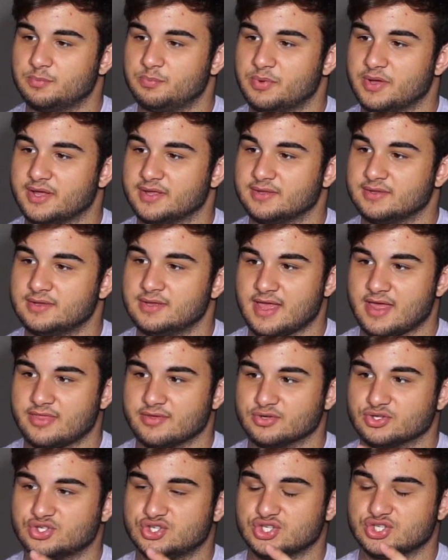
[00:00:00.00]
But yeah,
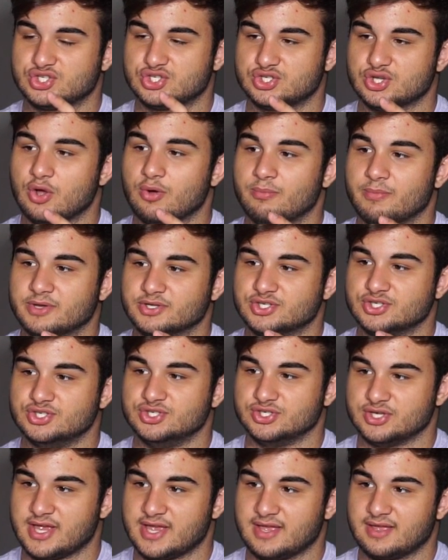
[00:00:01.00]
there's just so much
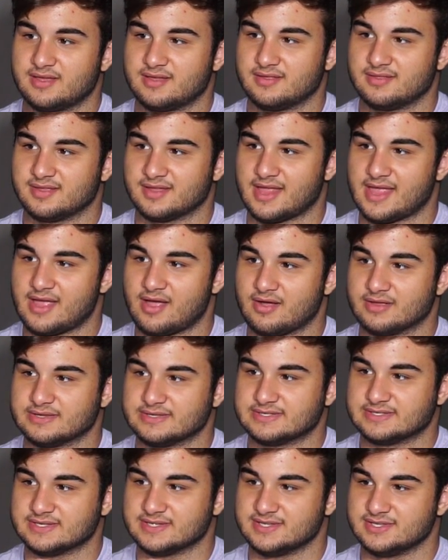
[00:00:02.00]
jank that I
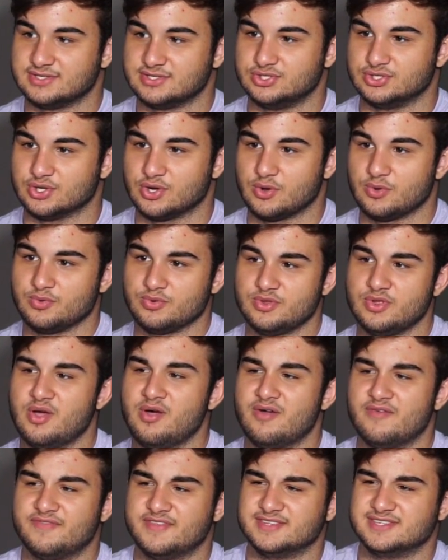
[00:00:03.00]
honestly don't know
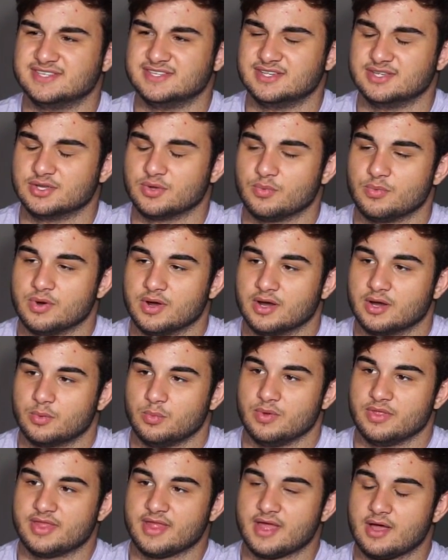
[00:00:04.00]
if this is gonna work
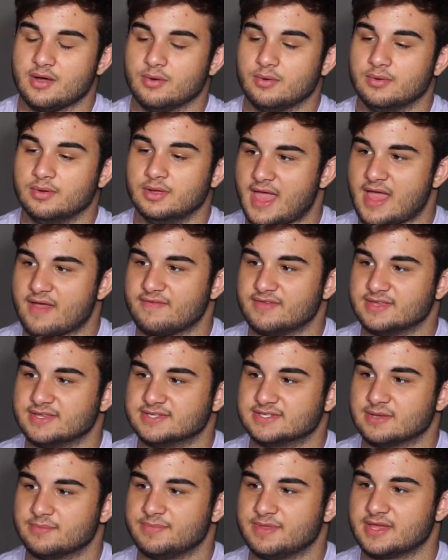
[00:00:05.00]
without having
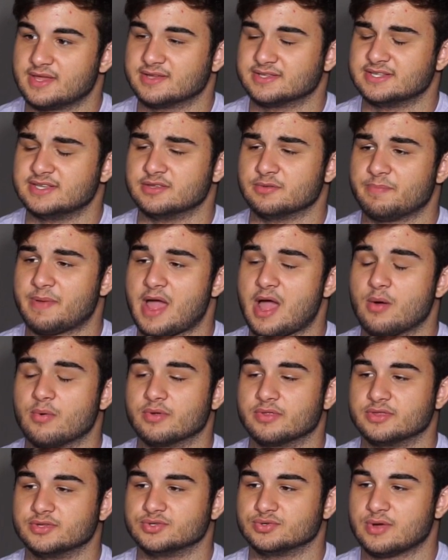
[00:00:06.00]
something else either power
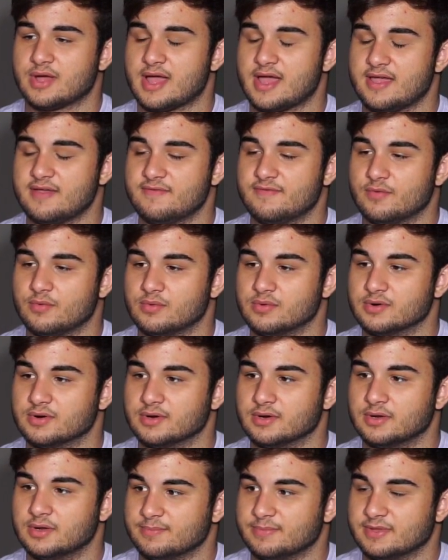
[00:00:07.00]
the drive
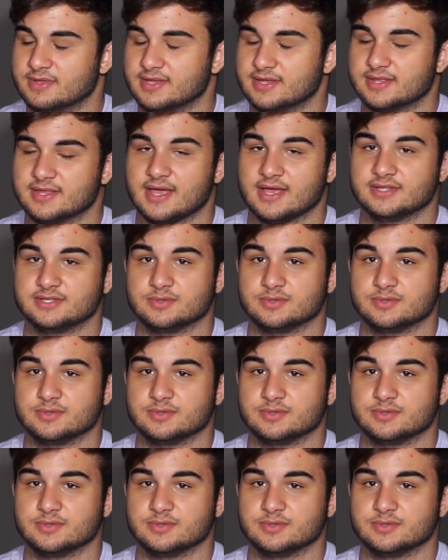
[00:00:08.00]
or something like that.